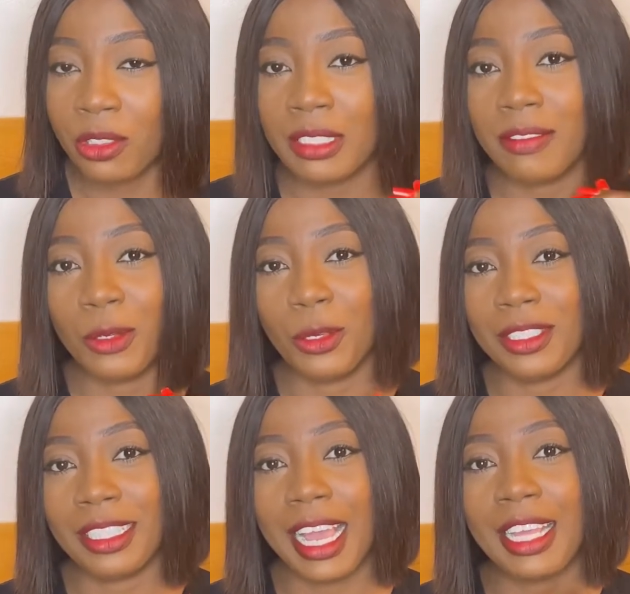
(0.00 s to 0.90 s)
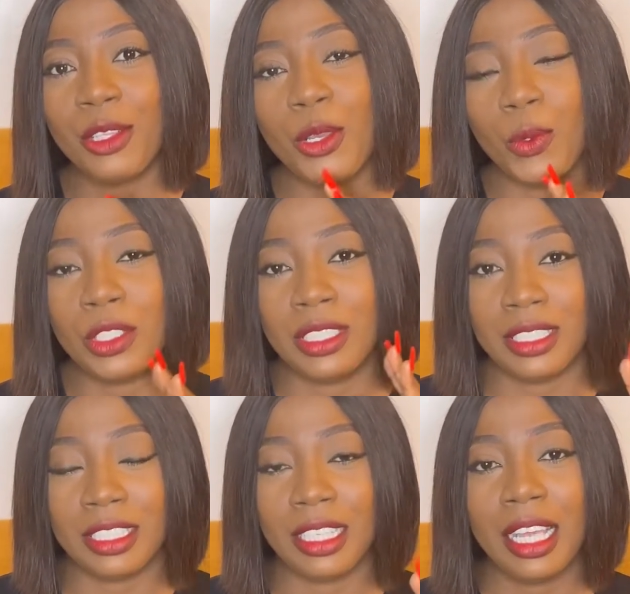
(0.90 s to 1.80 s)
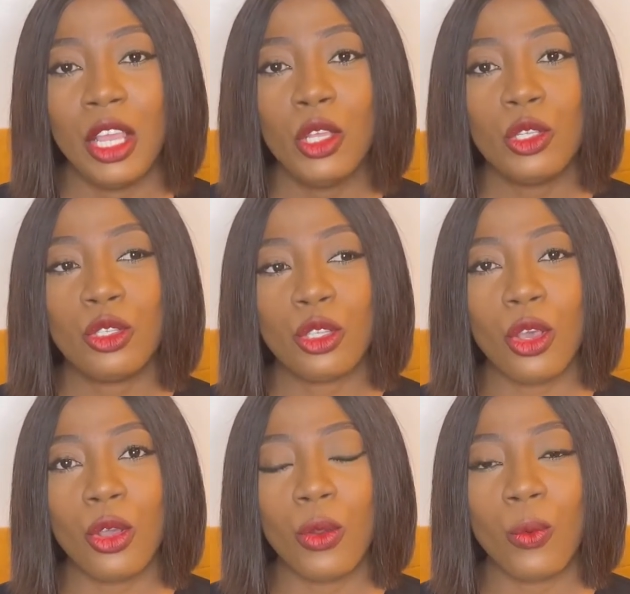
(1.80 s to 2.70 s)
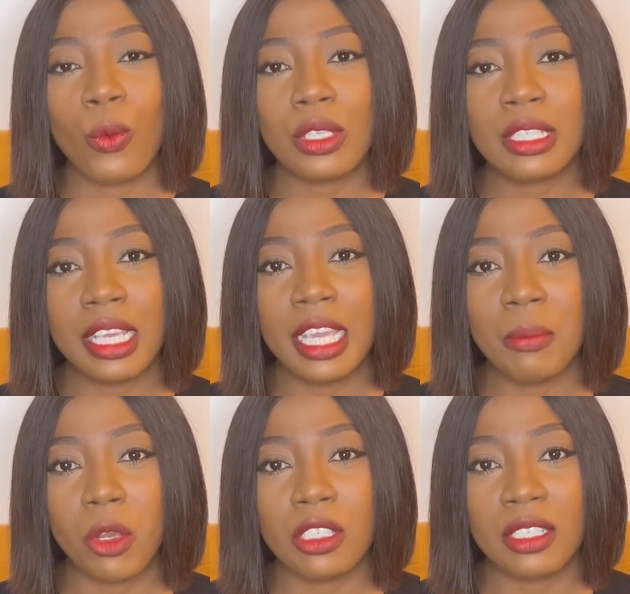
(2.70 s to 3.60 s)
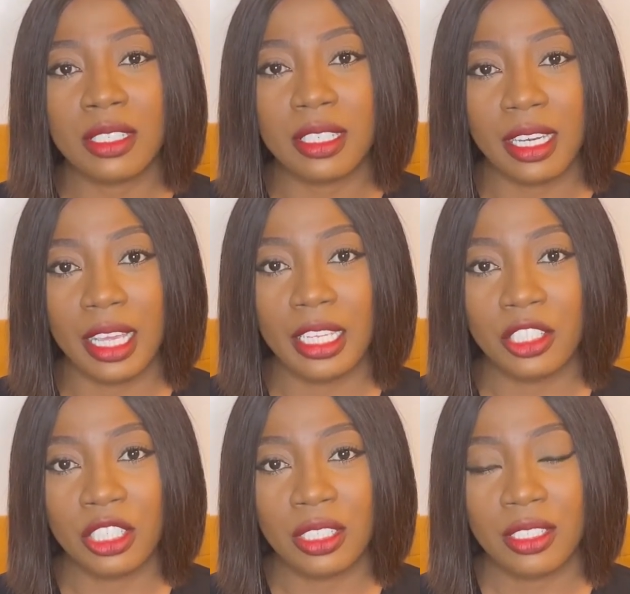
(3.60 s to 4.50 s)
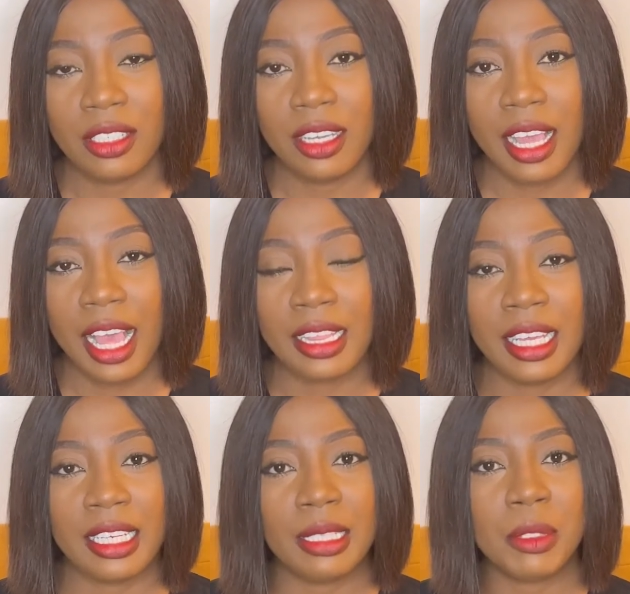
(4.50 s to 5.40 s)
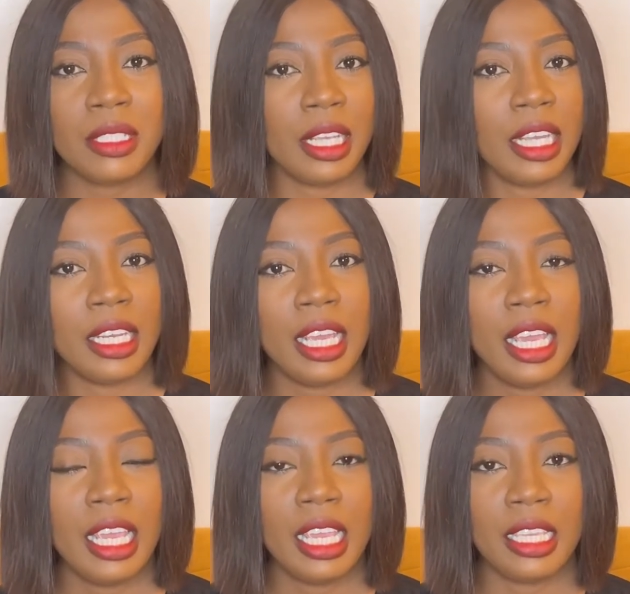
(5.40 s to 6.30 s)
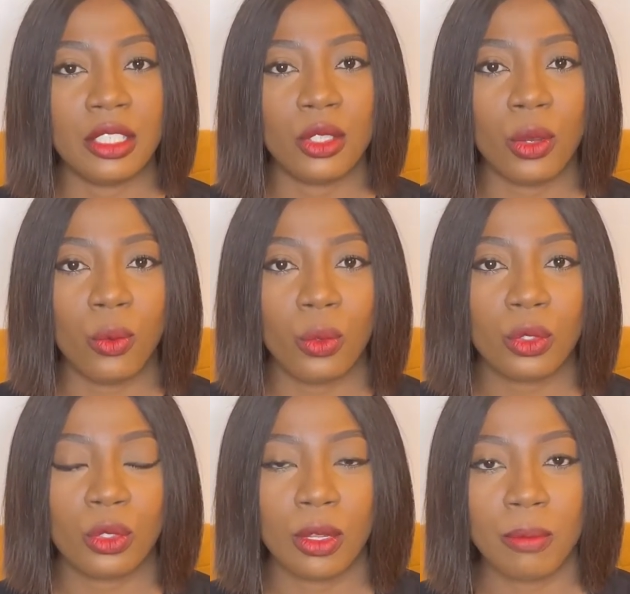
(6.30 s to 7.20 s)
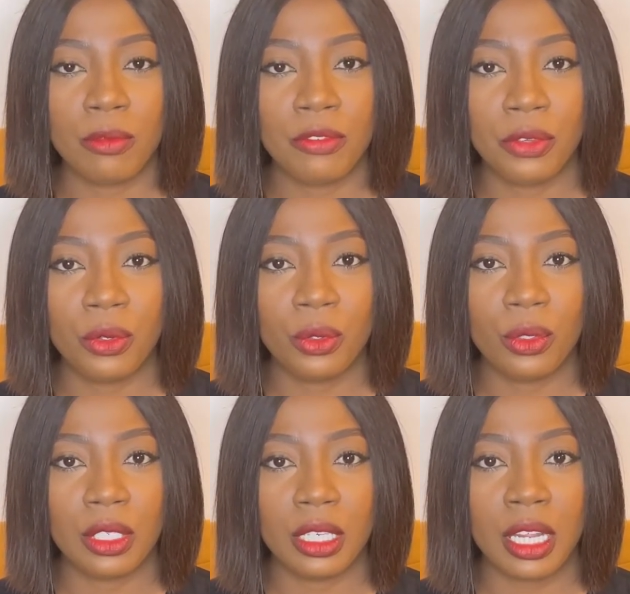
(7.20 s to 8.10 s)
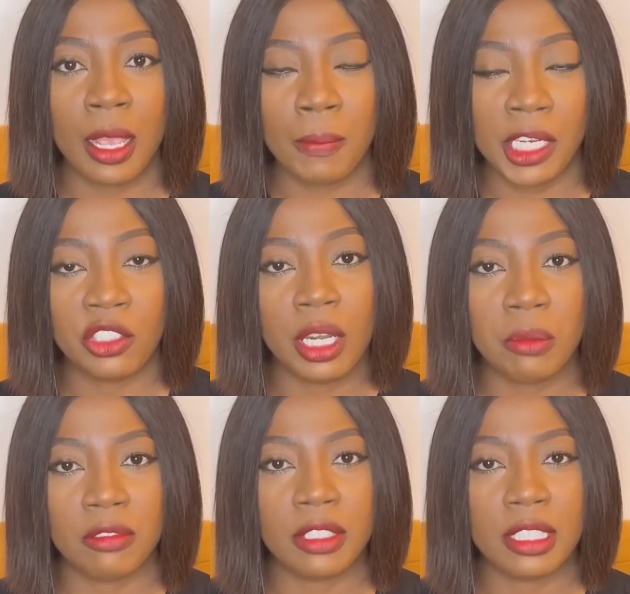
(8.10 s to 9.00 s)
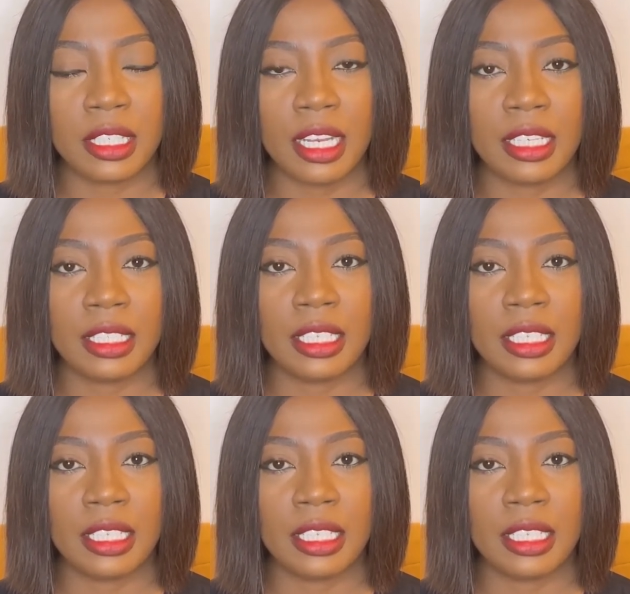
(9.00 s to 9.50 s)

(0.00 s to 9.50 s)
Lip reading: even going to lie. I thought it was the genie. So seeing him on stage, and then him saying he's done some few Nigerian movies and